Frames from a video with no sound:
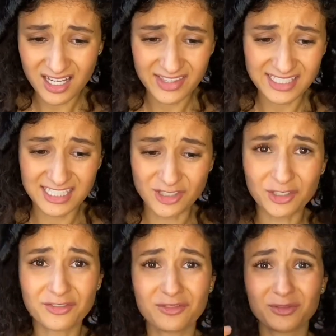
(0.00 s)
is not
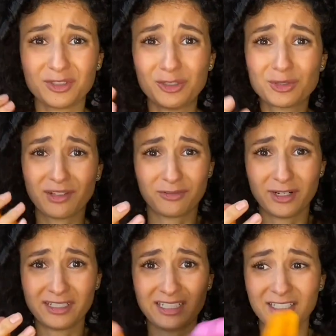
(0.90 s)

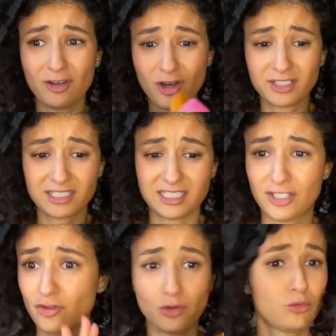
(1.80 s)
user-friendly, honestly,
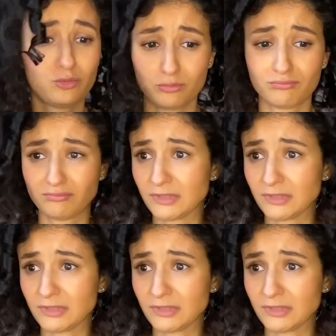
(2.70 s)
no, no.